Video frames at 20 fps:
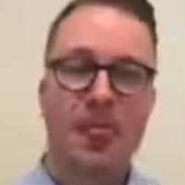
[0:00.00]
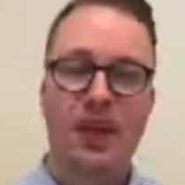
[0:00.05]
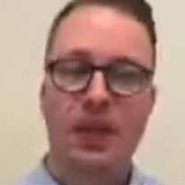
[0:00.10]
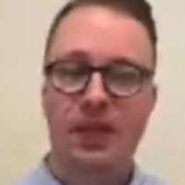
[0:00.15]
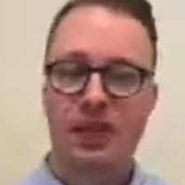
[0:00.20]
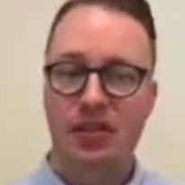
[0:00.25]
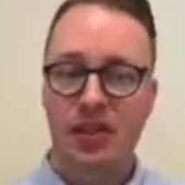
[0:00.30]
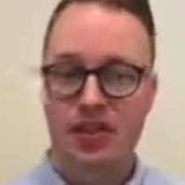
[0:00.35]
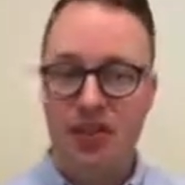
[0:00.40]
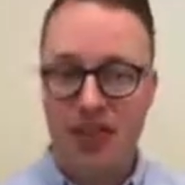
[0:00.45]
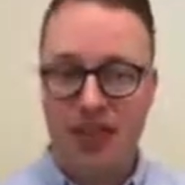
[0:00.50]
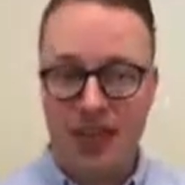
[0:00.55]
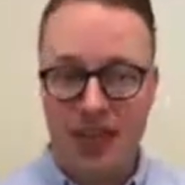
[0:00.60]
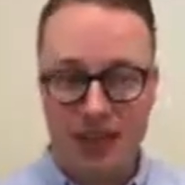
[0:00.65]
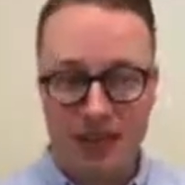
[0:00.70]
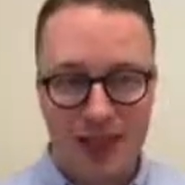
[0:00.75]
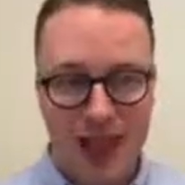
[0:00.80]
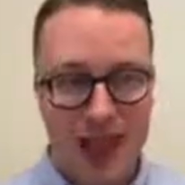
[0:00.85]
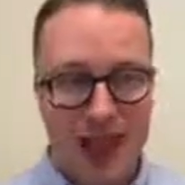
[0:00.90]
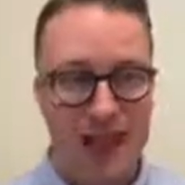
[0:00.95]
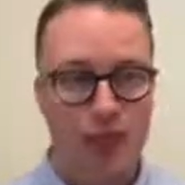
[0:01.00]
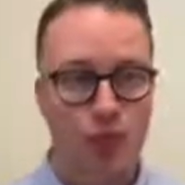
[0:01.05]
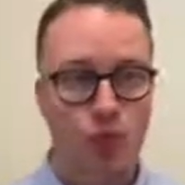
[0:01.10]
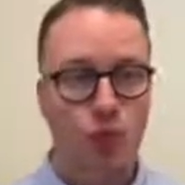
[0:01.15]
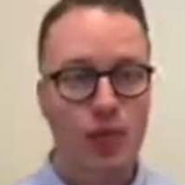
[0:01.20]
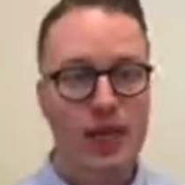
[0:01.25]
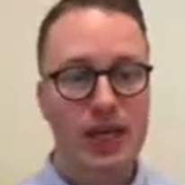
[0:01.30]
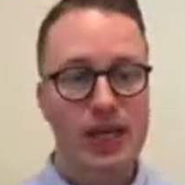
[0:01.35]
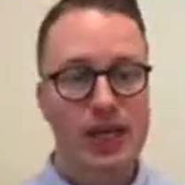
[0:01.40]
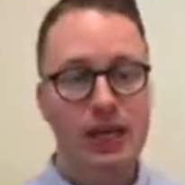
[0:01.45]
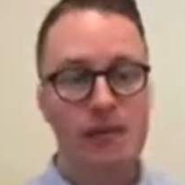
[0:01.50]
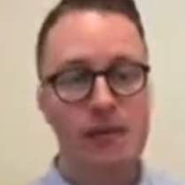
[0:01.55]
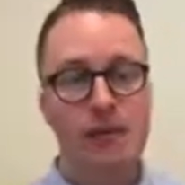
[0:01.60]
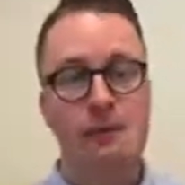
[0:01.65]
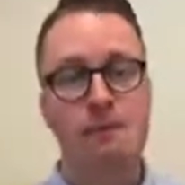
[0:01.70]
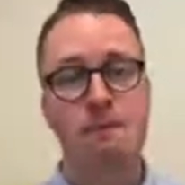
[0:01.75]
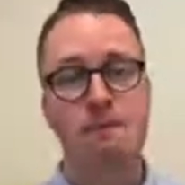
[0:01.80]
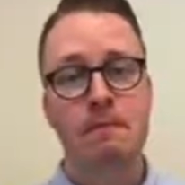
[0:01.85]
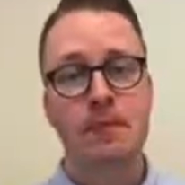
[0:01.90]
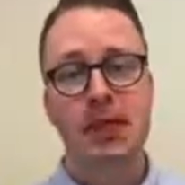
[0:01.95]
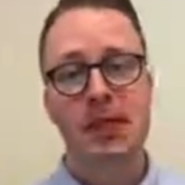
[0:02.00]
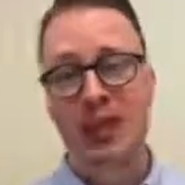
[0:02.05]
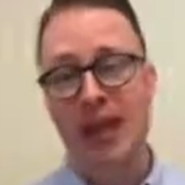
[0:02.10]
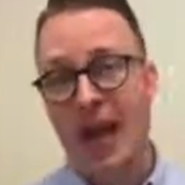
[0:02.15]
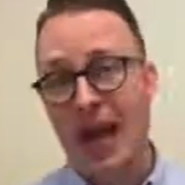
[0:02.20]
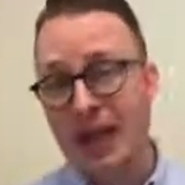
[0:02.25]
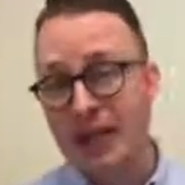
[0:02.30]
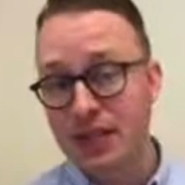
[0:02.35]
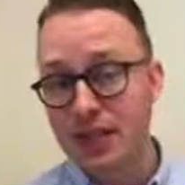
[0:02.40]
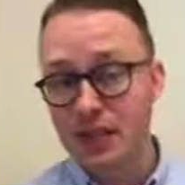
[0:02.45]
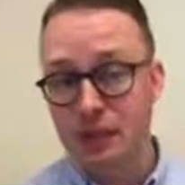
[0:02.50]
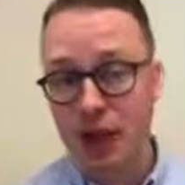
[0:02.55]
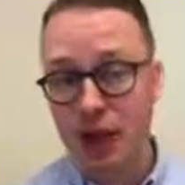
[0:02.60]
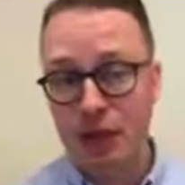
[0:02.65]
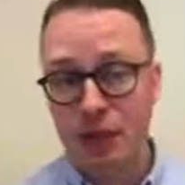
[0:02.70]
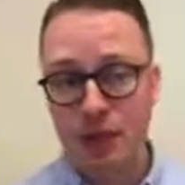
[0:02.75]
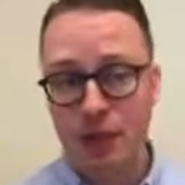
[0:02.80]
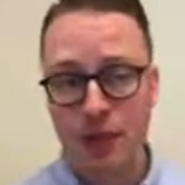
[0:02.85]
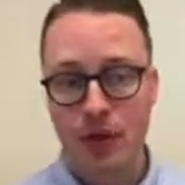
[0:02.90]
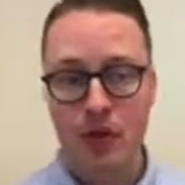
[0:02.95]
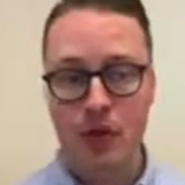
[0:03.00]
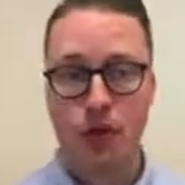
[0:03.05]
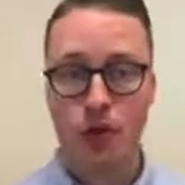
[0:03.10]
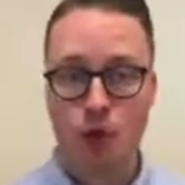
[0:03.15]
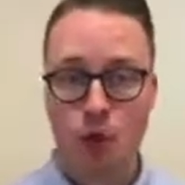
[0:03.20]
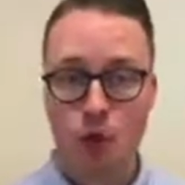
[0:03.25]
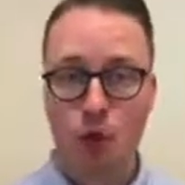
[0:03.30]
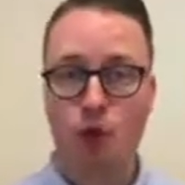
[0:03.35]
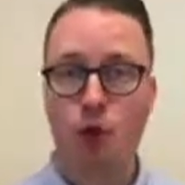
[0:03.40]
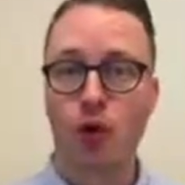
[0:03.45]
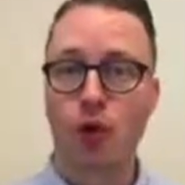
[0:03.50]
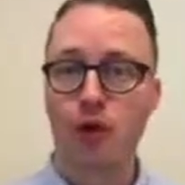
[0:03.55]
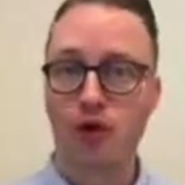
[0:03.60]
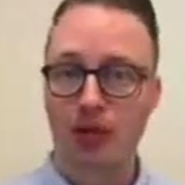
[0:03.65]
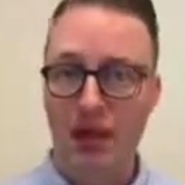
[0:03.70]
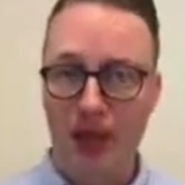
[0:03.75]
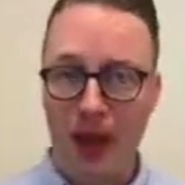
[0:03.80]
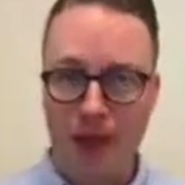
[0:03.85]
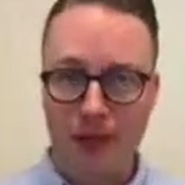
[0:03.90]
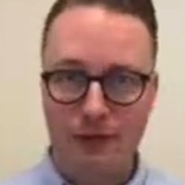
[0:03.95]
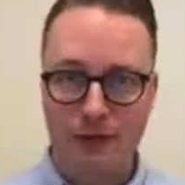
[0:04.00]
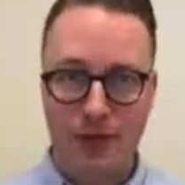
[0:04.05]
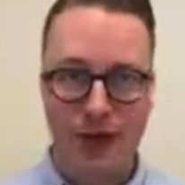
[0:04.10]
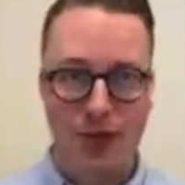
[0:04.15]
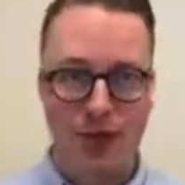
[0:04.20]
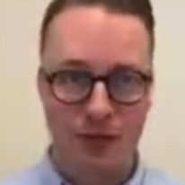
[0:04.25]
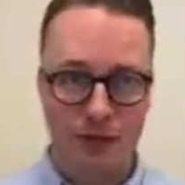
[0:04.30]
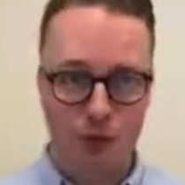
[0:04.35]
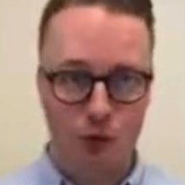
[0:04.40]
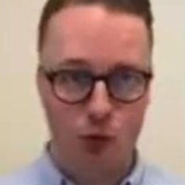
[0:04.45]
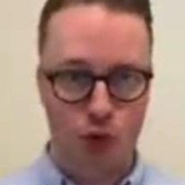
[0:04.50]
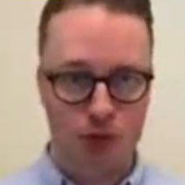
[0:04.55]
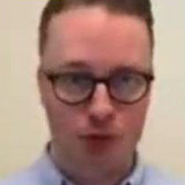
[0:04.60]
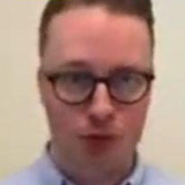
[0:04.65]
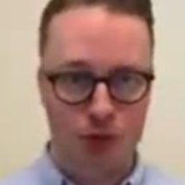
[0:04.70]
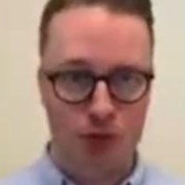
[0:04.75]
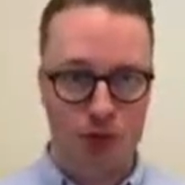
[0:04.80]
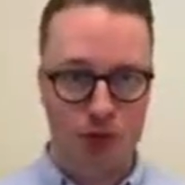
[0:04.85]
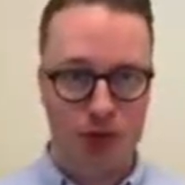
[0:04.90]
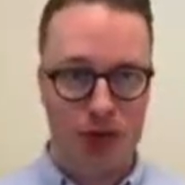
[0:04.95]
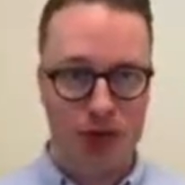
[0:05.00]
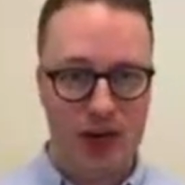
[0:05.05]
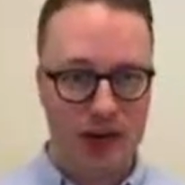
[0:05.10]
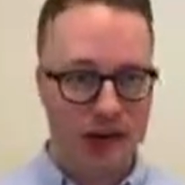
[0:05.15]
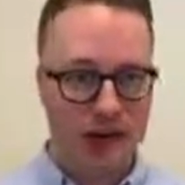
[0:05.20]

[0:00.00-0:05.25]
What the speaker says: Then you can get last week, last month, or lifetime reports generated.